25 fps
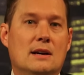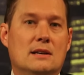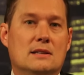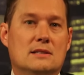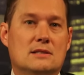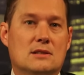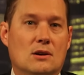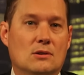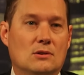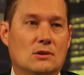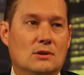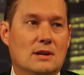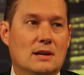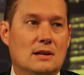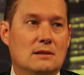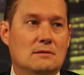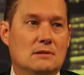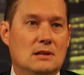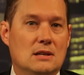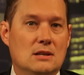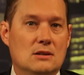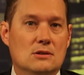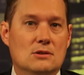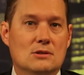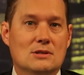Start looking
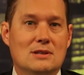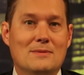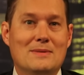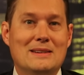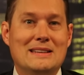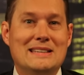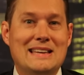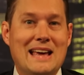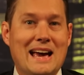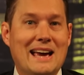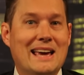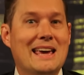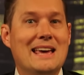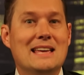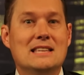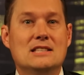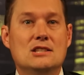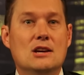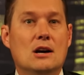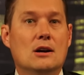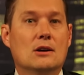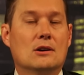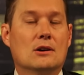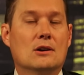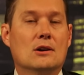years, even
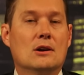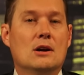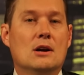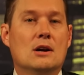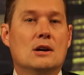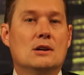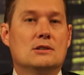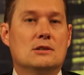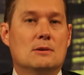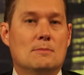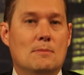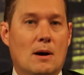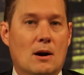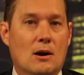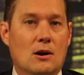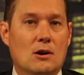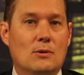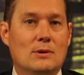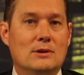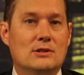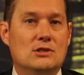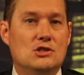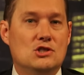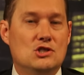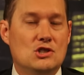decades younger.
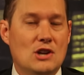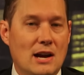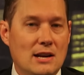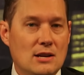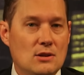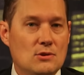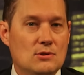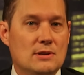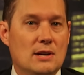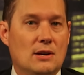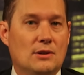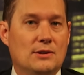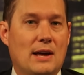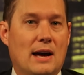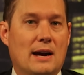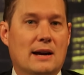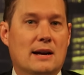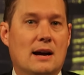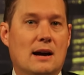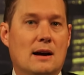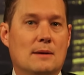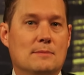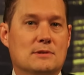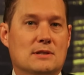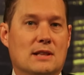Tomorrow, it's
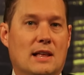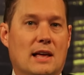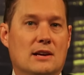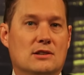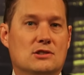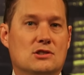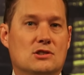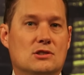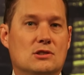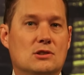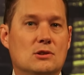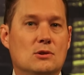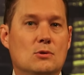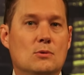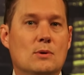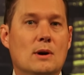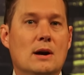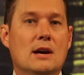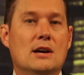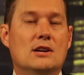GENUCEL.com/stew.